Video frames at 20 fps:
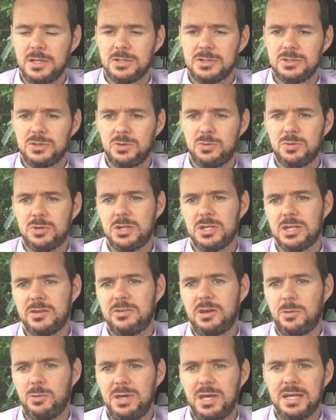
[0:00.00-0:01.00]
So we're going to
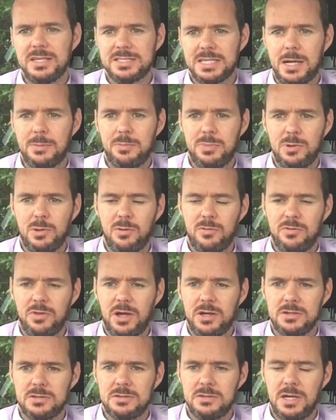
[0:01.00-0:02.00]
give you a wee example of
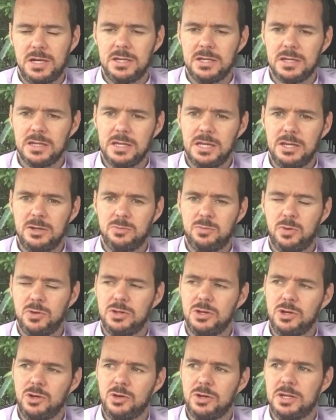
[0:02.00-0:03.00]
that, and
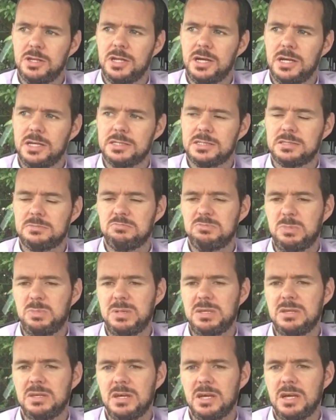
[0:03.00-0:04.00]
what you're looking at is
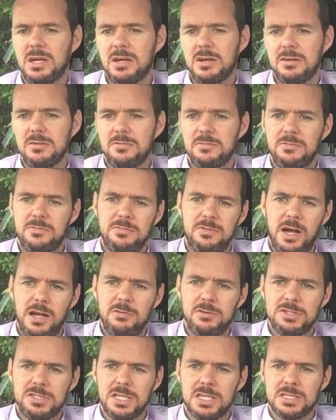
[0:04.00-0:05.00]
maybe
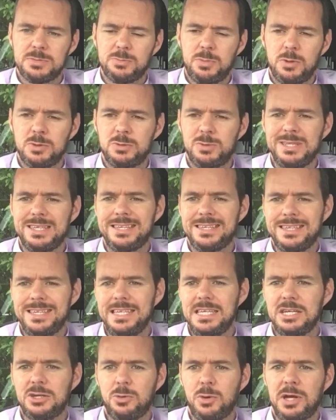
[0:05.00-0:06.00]
5 or 6 possibly
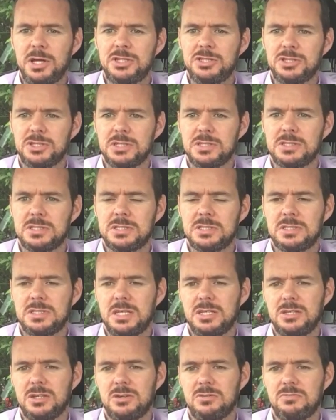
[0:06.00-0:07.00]
key questions
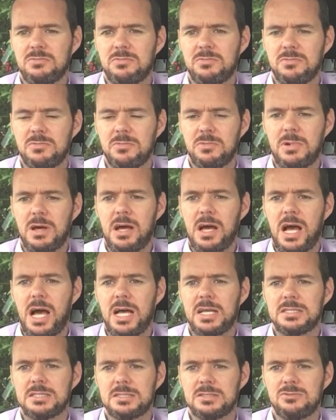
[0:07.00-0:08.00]
that you'll
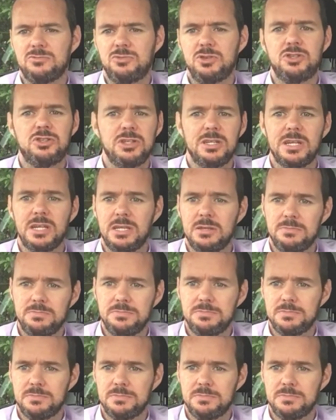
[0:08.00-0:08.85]
ask routinely.